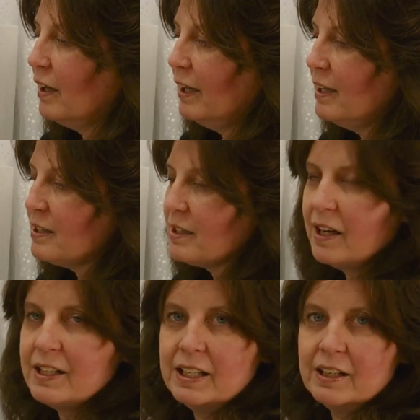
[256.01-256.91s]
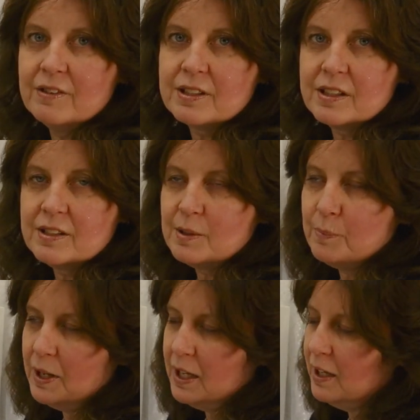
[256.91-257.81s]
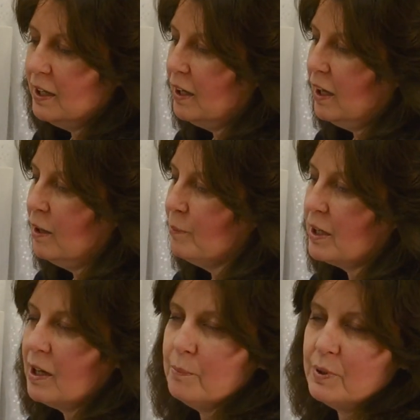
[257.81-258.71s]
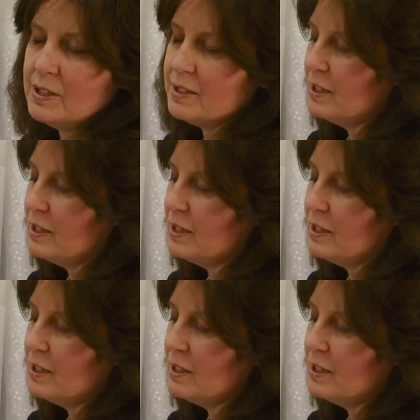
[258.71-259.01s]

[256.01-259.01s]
Inside here is going to be a compass.